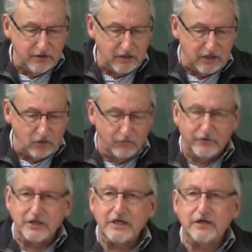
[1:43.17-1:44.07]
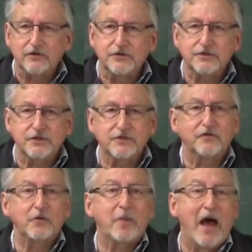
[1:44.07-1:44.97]
uh, over the years. It's
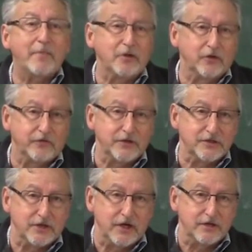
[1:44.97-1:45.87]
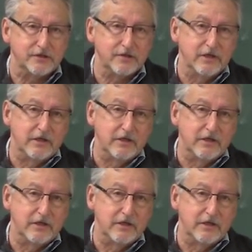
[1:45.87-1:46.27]
very popular these days.